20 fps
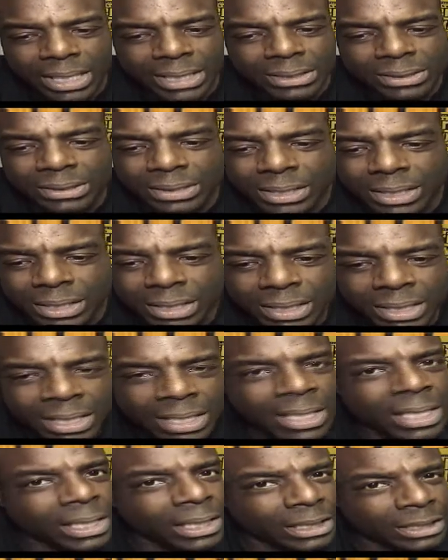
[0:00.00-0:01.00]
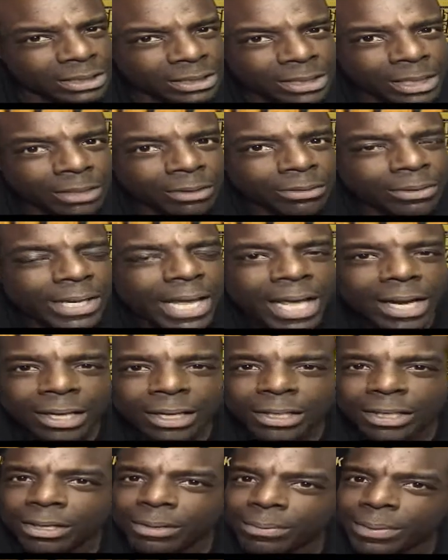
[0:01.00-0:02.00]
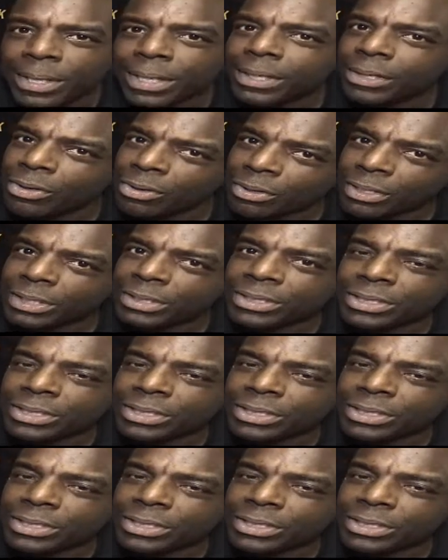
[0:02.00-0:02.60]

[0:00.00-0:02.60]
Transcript: I just think he settled down a little bit and he's going to